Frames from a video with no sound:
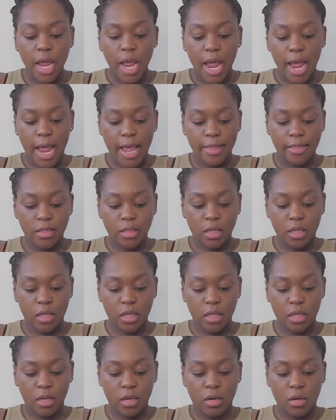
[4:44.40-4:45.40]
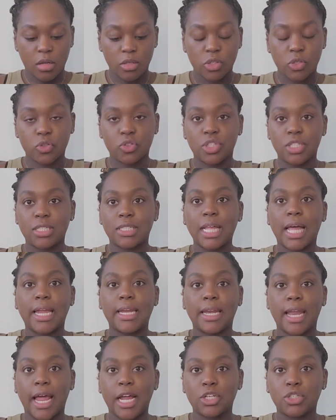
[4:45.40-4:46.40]
and then also just that
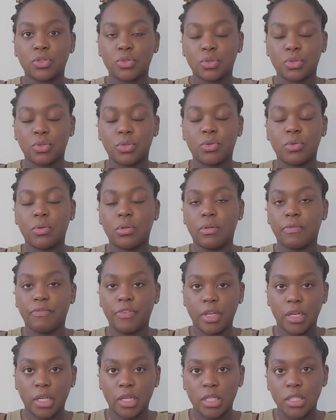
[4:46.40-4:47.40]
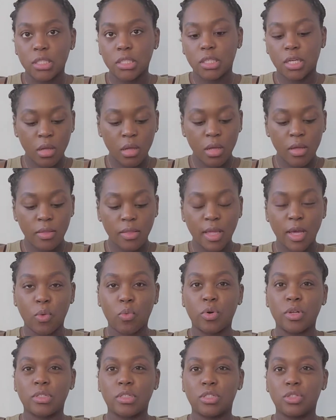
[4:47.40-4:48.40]
natural finish that
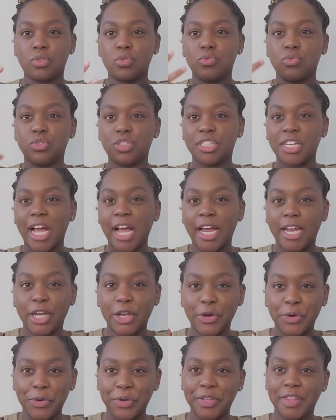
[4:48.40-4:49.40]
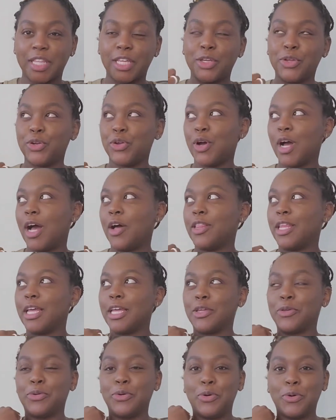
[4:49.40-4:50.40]
wasn't too shiny or anything. You know how like
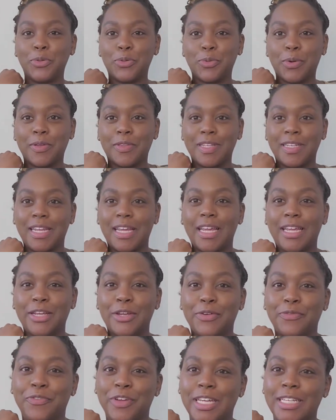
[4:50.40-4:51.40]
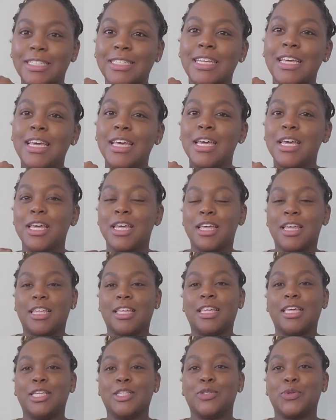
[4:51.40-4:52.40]
you go throughout the day and your face
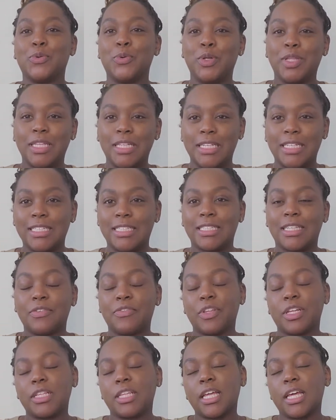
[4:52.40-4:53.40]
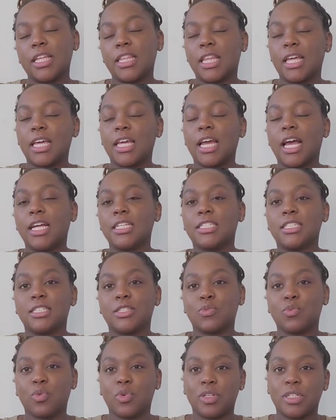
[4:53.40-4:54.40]
gets oily and stuff like that. Like, I
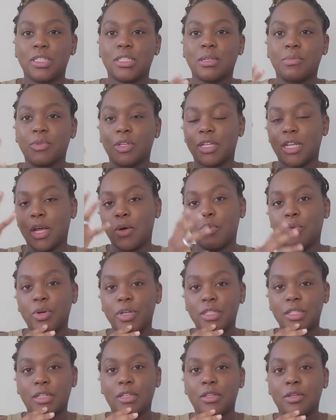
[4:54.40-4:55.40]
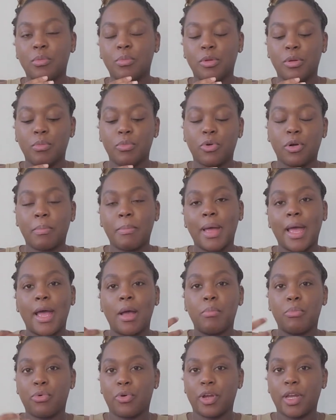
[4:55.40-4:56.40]
just wanted something that was a little bit more matte,
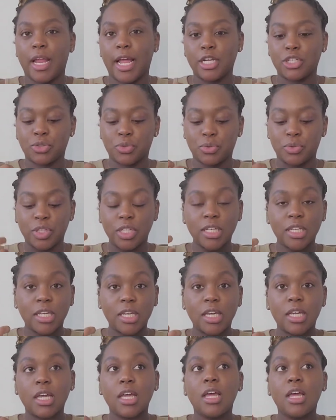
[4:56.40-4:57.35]
more natural looking.